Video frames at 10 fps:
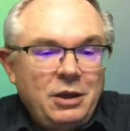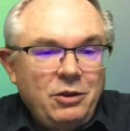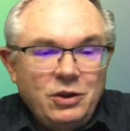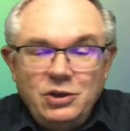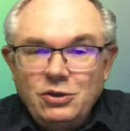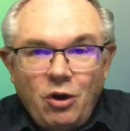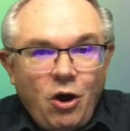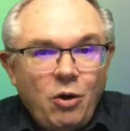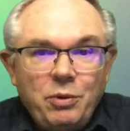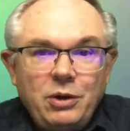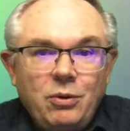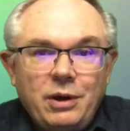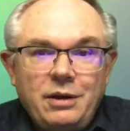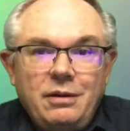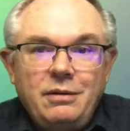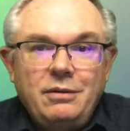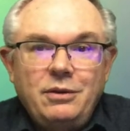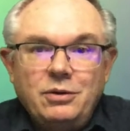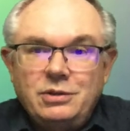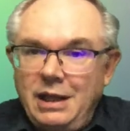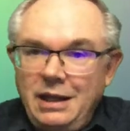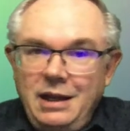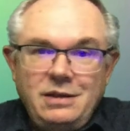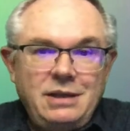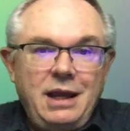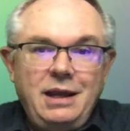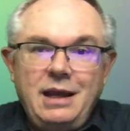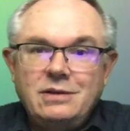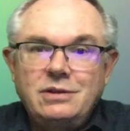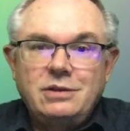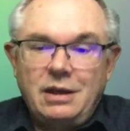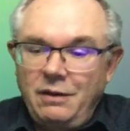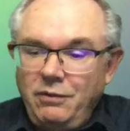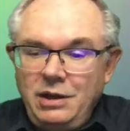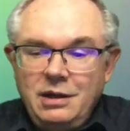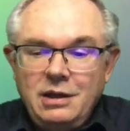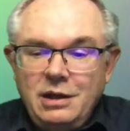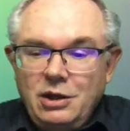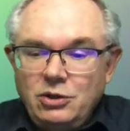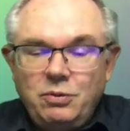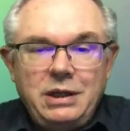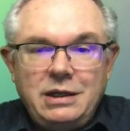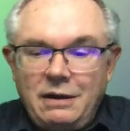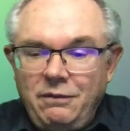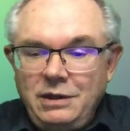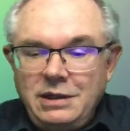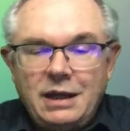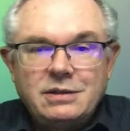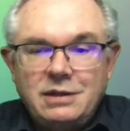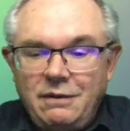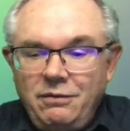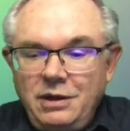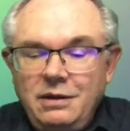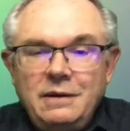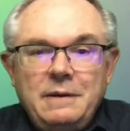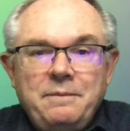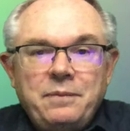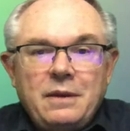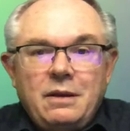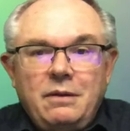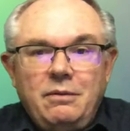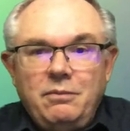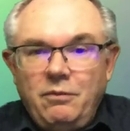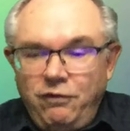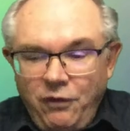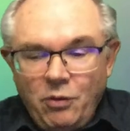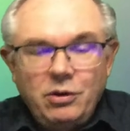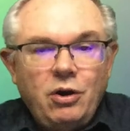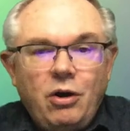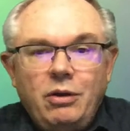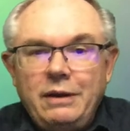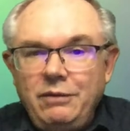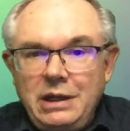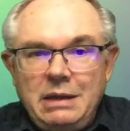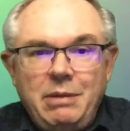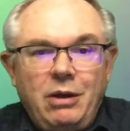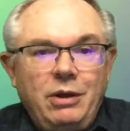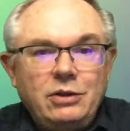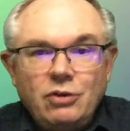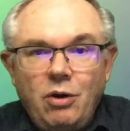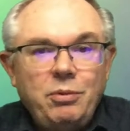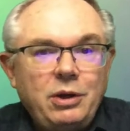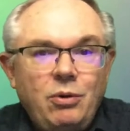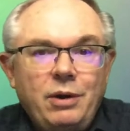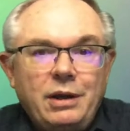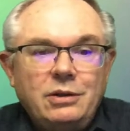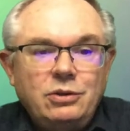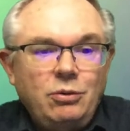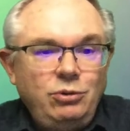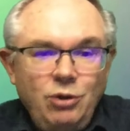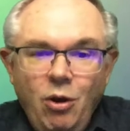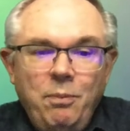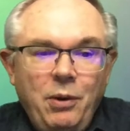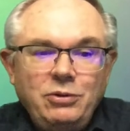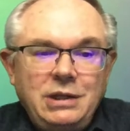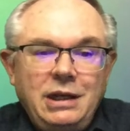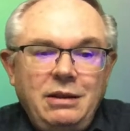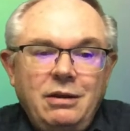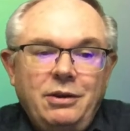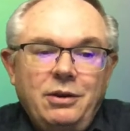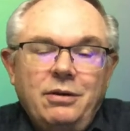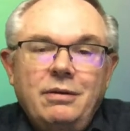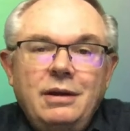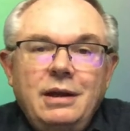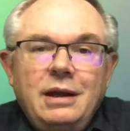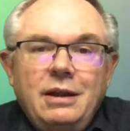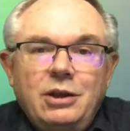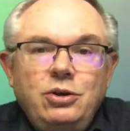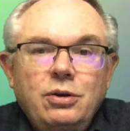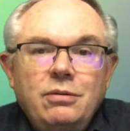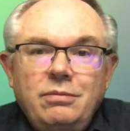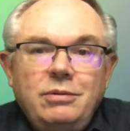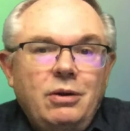This is all recorded. There's the NSA has this, and every tweet, every text, every phone call, every email, it's all recorded. So don't post anything on there that you're,